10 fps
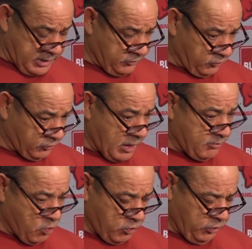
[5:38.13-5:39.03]
He's a
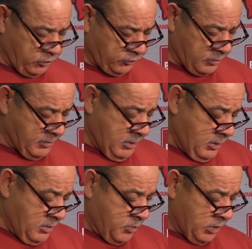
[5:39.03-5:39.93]
sophomore, you know. So,
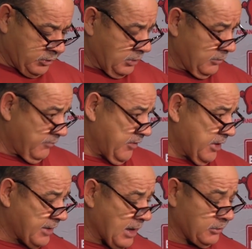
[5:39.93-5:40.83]
but they're
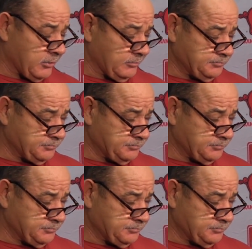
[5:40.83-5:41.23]
very talented.